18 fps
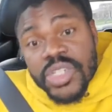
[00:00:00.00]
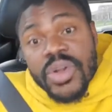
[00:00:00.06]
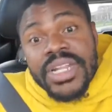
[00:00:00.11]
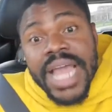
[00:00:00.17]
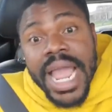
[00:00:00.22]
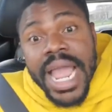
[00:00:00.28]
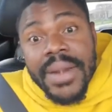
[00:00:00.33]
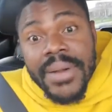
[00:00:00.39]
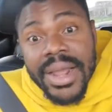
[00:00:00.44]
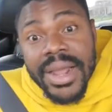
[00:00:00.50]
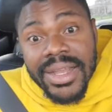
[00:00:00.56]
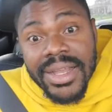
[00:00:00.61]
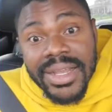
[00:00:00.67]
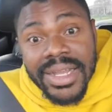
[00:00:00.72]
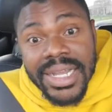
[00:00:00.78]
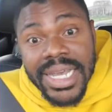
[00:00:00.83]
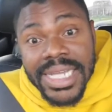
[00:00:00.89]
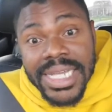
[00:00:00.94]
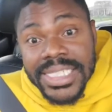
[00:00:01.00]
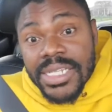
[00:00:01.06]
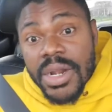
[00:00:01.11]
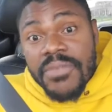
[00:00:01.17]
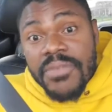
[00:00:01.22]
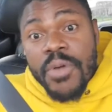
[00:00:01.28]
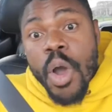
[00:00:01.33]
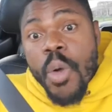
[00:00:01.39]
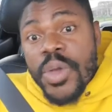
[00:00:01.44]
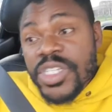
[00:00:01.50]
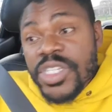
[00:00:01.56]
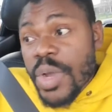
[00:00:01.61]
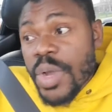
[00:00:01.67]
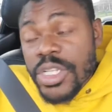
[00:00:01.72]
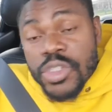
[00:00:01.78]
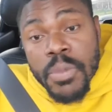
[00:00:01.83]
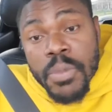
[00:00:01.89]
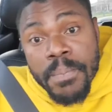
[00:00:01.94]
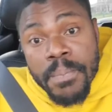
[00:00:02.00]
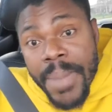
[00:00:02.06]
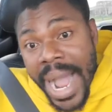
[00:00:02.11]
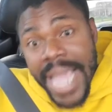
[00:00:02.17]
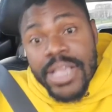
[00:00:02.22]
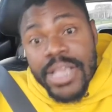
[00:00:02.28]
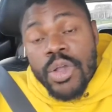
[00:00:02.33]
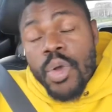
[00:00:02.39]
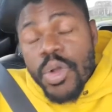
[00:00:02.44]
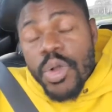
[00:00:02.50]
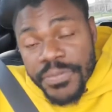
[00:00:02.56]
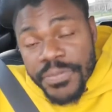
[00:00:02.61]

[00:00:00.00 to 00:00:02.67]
Learn to stretch your cedi. Learn to stretch your naira.